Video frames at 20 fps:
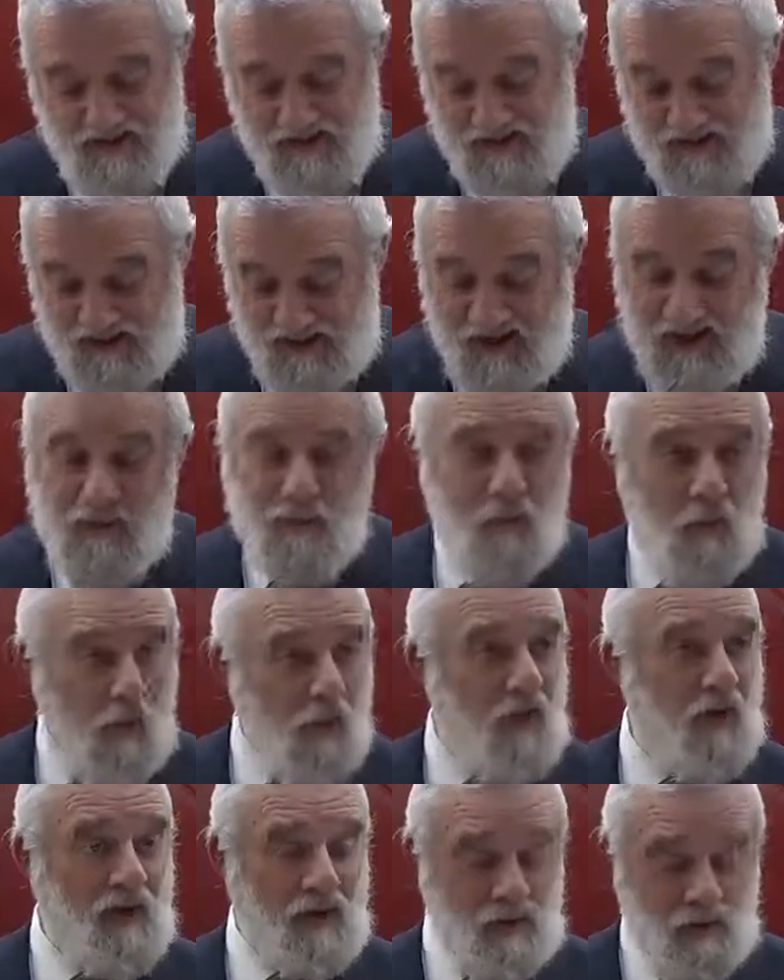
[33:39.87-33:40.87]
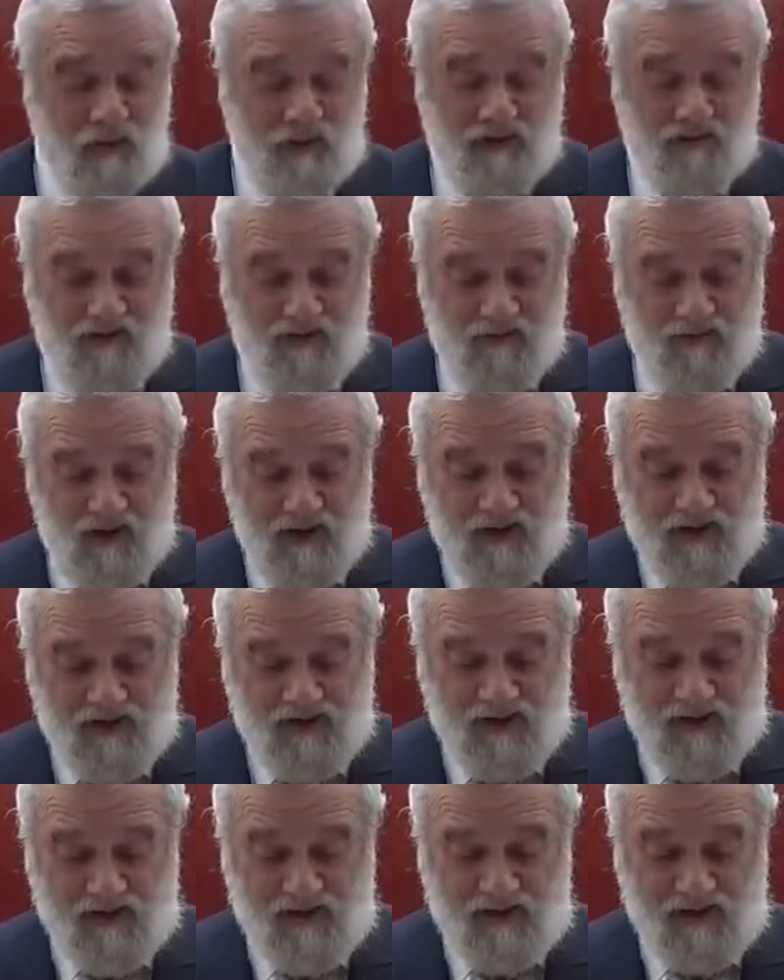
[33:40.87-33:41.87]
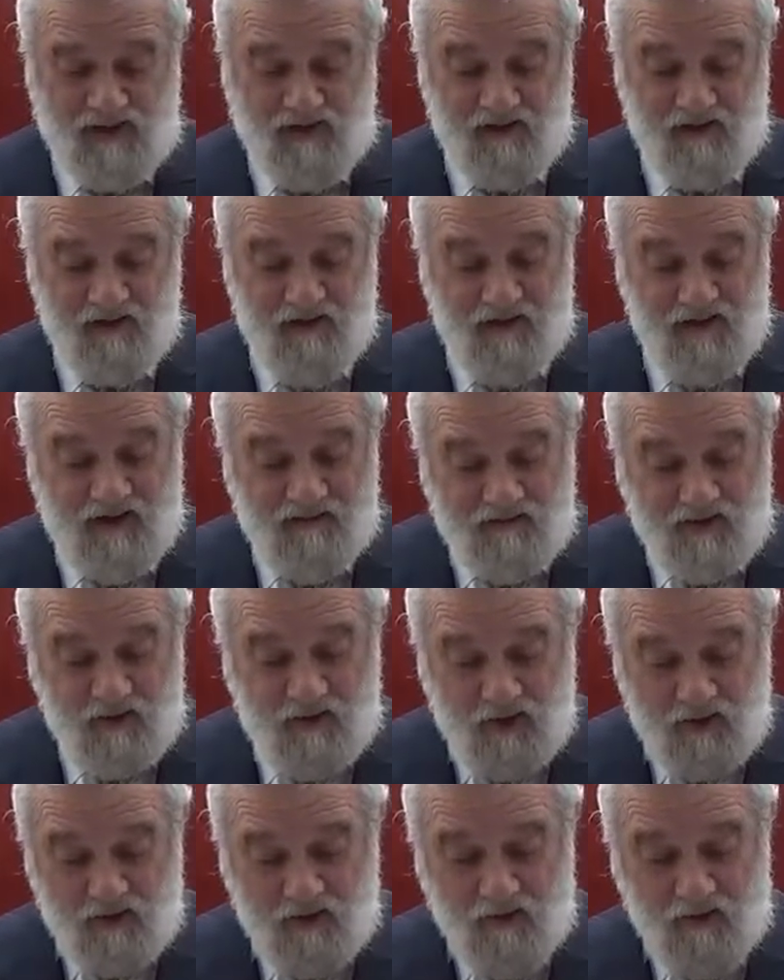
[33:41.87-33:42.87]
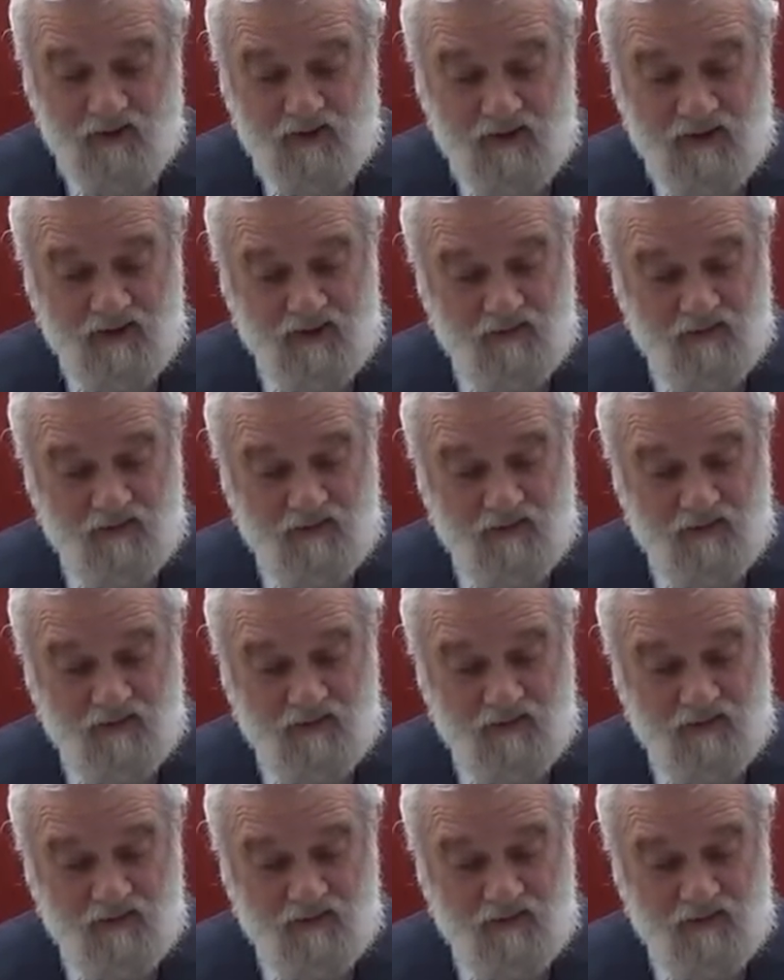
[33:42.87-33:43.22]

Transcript: And that is more or less what David Melech says here. Even though,